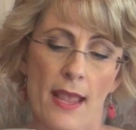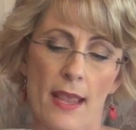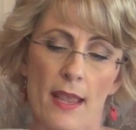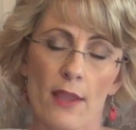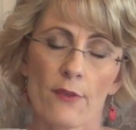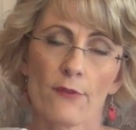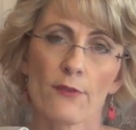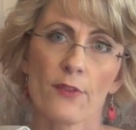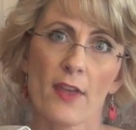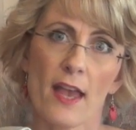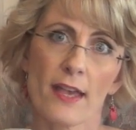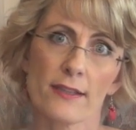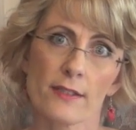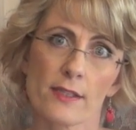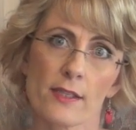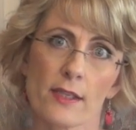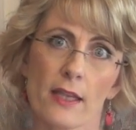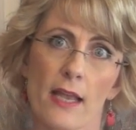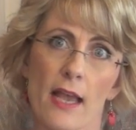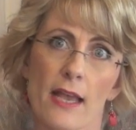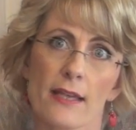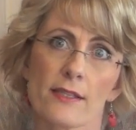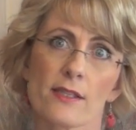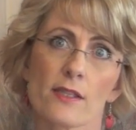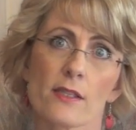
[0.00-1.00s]
If that's
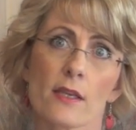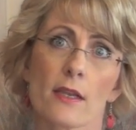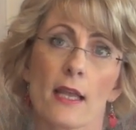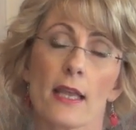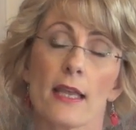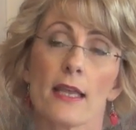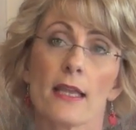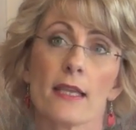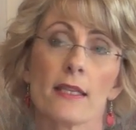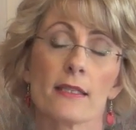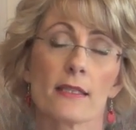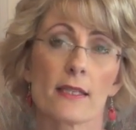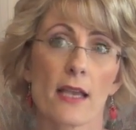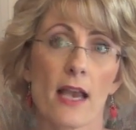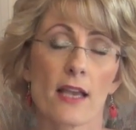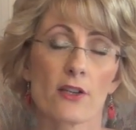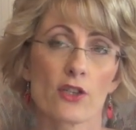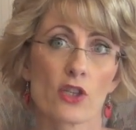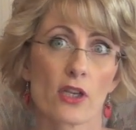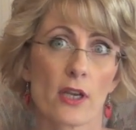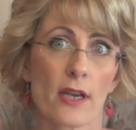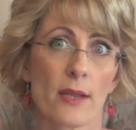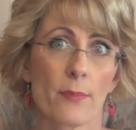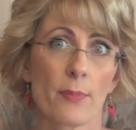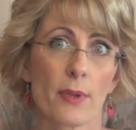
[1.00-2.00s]
the case and it is
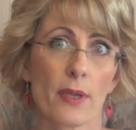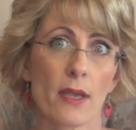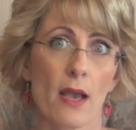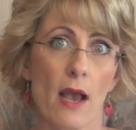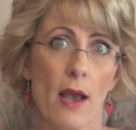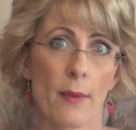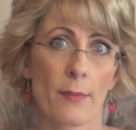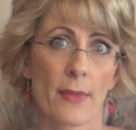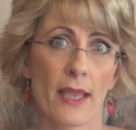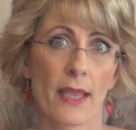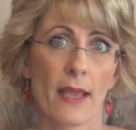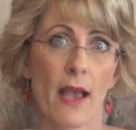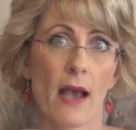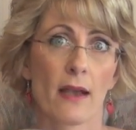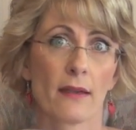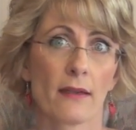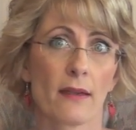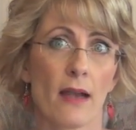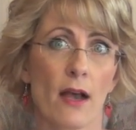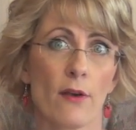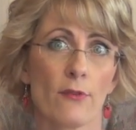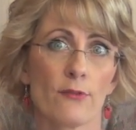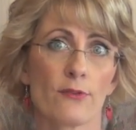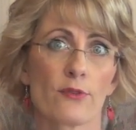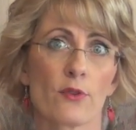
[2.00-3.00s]
actually becoming
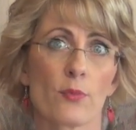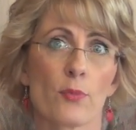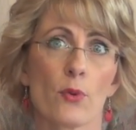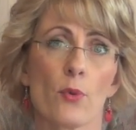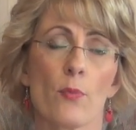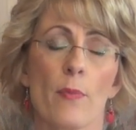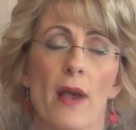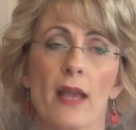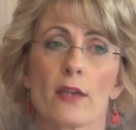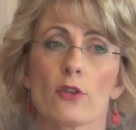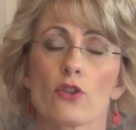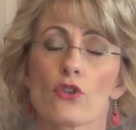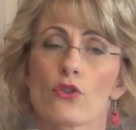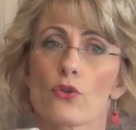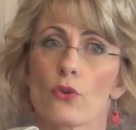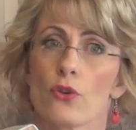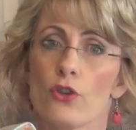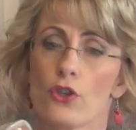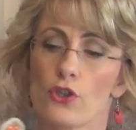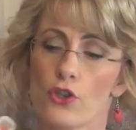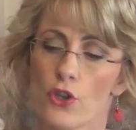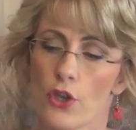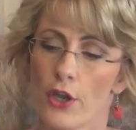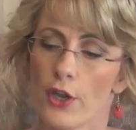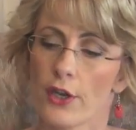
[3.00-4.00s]
uncomfortable, make sure
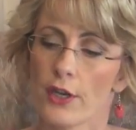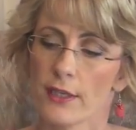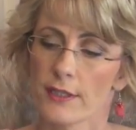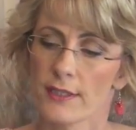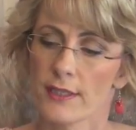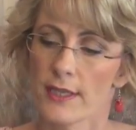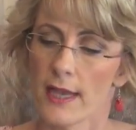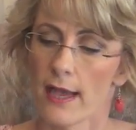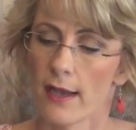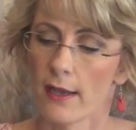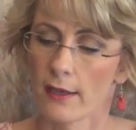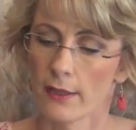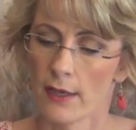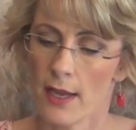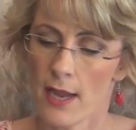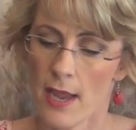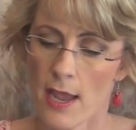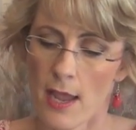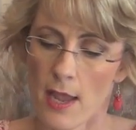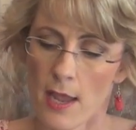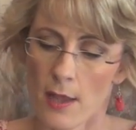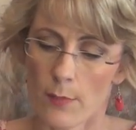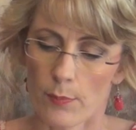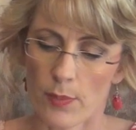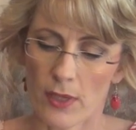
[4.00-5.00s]
you turn it down,
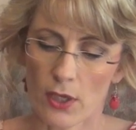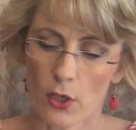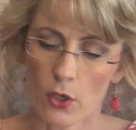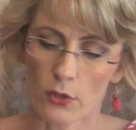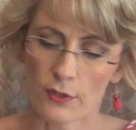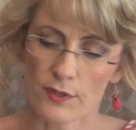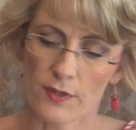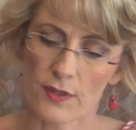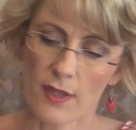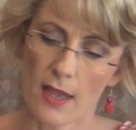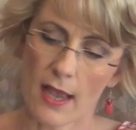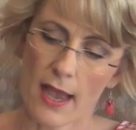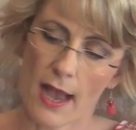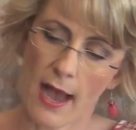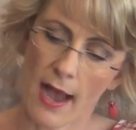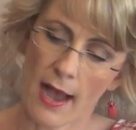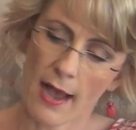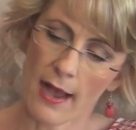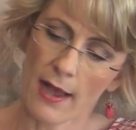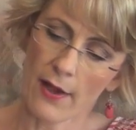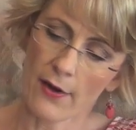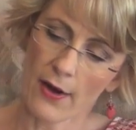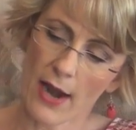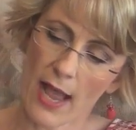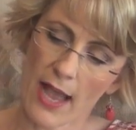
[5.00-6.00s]
because there
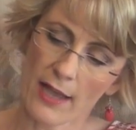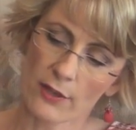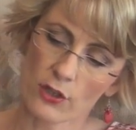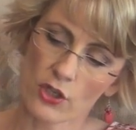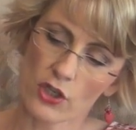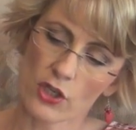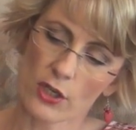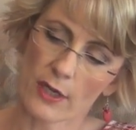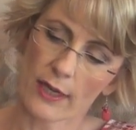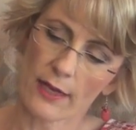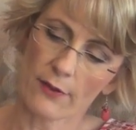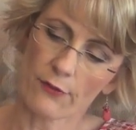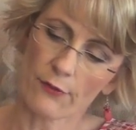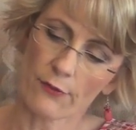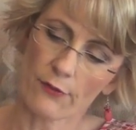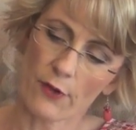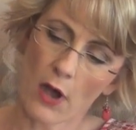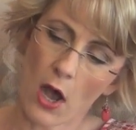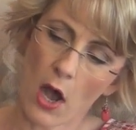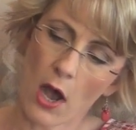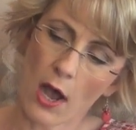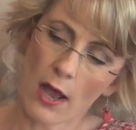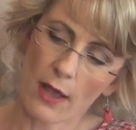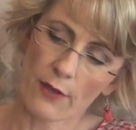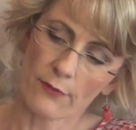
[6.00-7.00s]
are actually
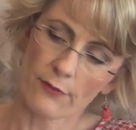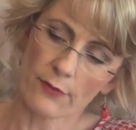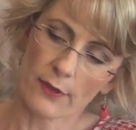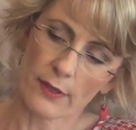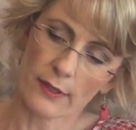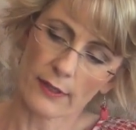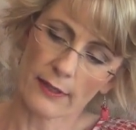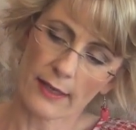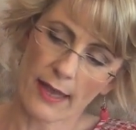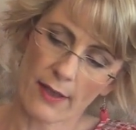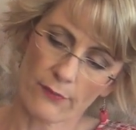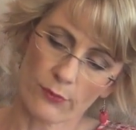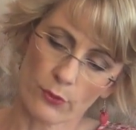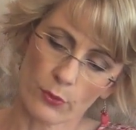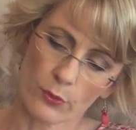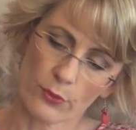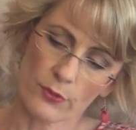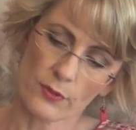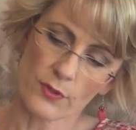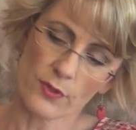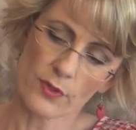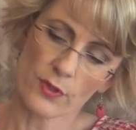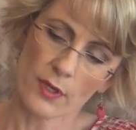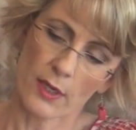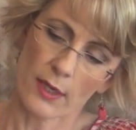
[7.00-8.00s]
5
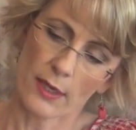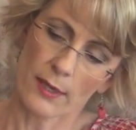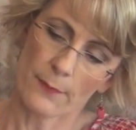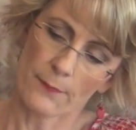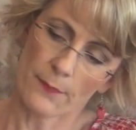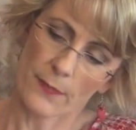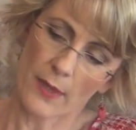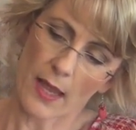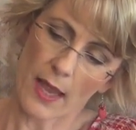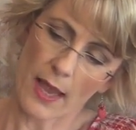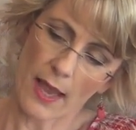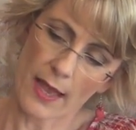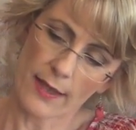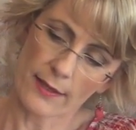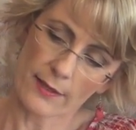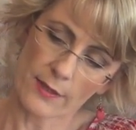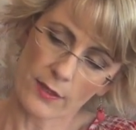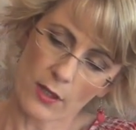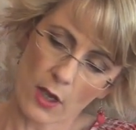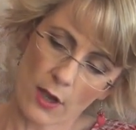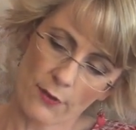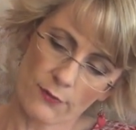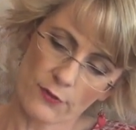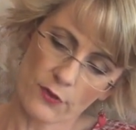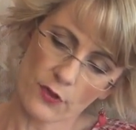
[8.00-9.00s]
levels,
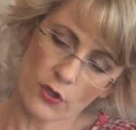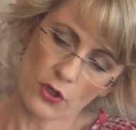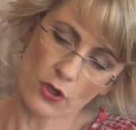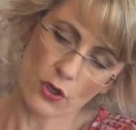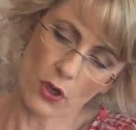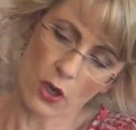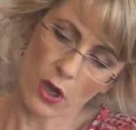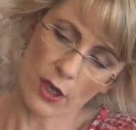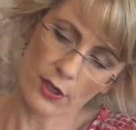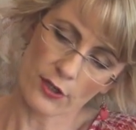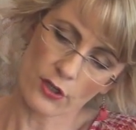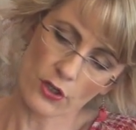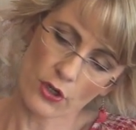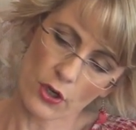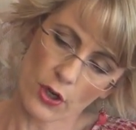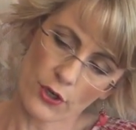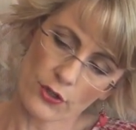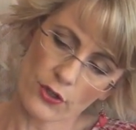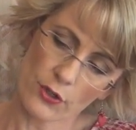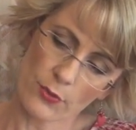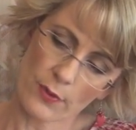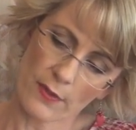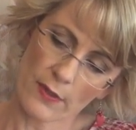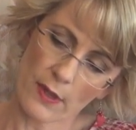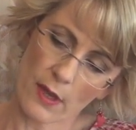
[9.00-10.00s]
as I
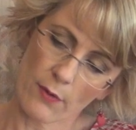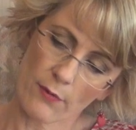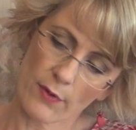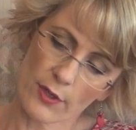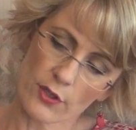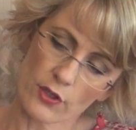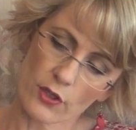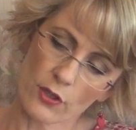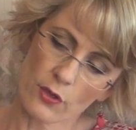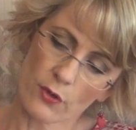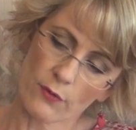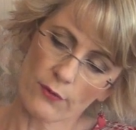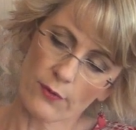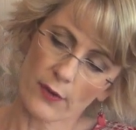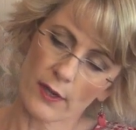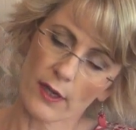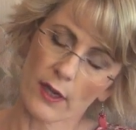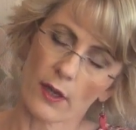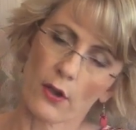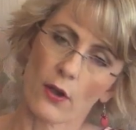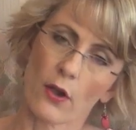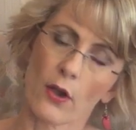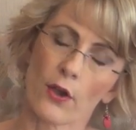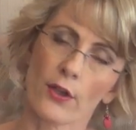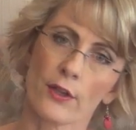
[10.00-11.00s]
showed you in the original
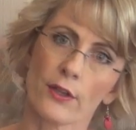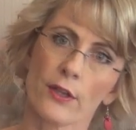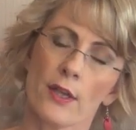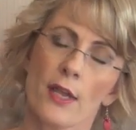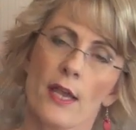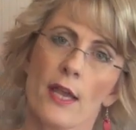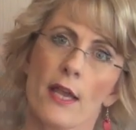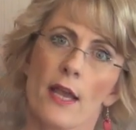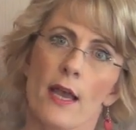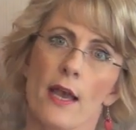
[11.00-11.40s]
video.